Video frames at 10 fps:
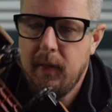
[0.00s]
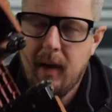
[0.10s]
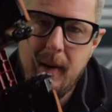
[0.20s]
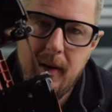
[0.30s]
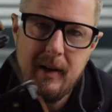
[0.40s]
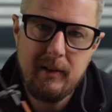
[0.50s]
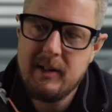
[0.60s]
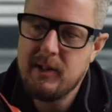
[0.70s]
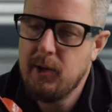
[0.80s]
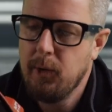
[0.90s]
thing about
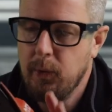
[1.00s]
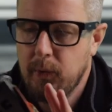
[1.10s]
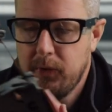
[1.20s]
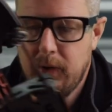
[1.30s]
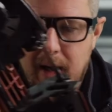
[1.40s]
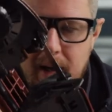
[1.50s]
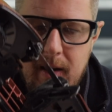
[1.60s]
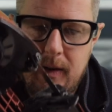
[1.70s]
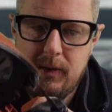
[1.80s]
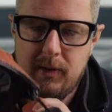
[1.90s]
Hilti tools
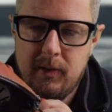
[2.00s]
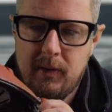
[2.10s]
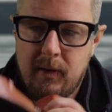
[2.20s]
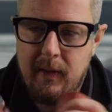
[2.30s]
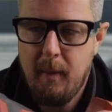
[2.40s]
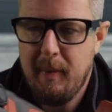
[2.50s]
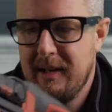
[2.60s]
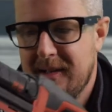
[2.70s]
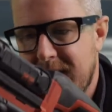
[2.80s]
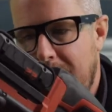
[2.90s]
is they're a
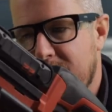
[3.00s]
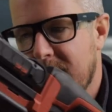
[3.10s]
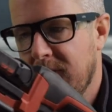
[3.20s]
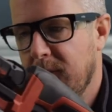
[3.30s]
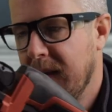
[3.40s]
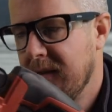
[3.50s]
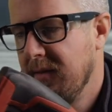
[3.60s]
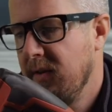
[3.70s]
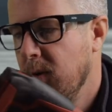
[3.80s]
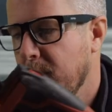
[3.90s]
bit deceptive, because
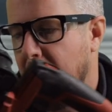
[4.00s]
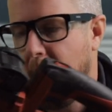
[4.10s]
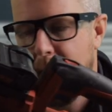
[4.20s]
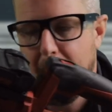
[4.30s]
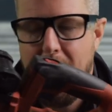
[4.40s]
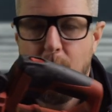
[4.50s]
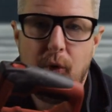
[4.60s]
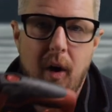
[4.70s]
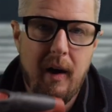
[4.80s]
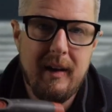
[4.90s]
if you buy them
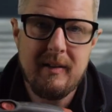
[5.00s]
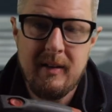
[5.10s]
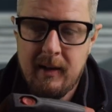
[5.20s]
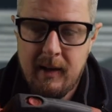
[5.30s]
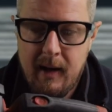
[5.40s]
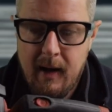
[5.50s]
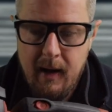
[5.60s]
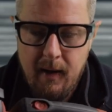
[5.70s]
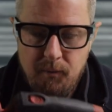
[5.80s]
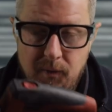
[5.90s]
outright,
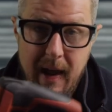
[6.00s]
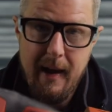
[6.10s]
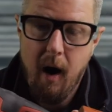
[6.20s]
they